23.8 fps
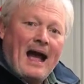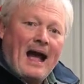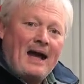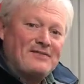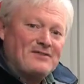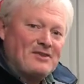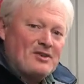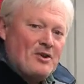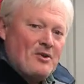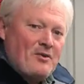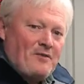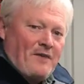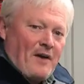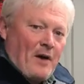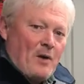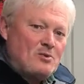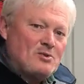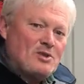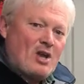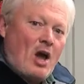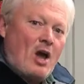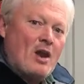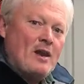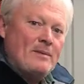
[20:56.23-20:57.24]
Afternoon,
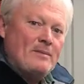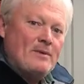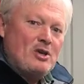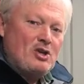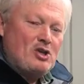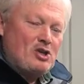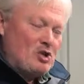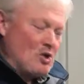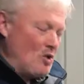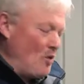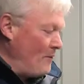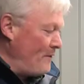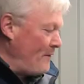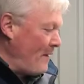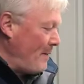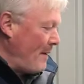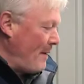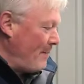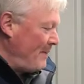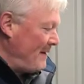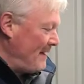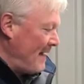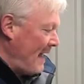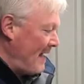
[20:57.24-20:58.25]
folks. Only me, Sean, from
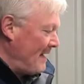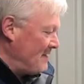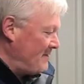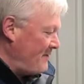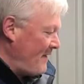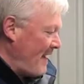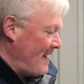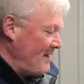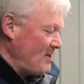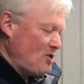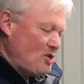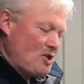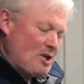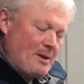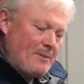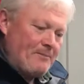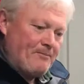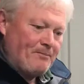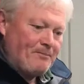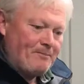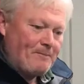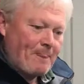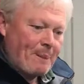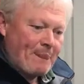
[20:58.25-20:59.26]
Happy Days Veg.
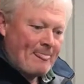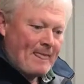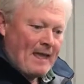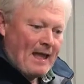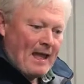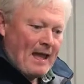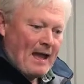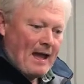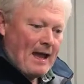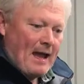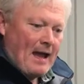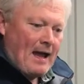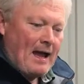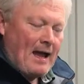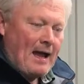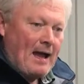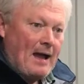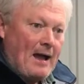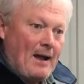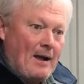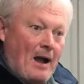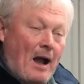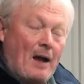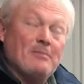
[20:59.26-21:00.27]

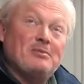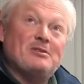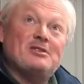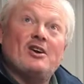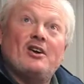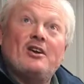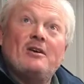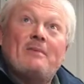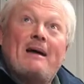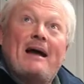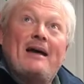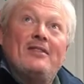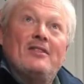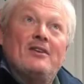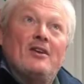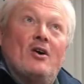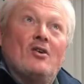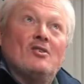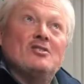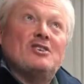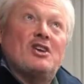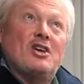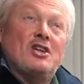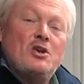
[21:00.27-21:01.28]
I'm sorry about the
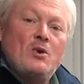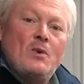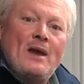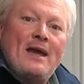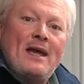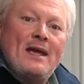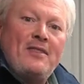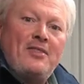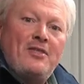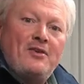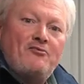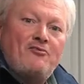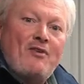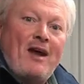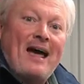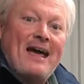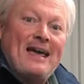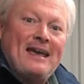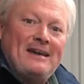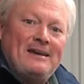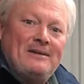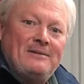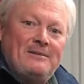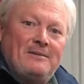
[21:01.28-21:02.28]
noise. Can you hear the
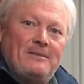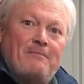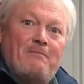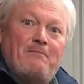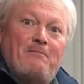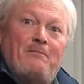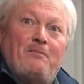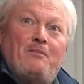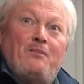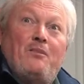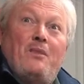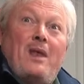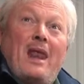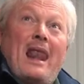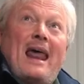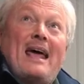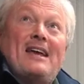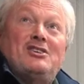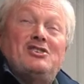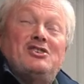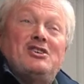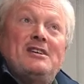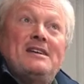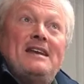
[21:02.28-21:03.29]
rain
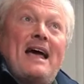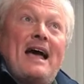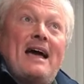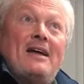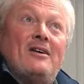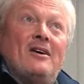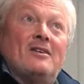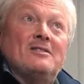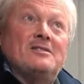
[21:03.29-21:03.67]
lashing down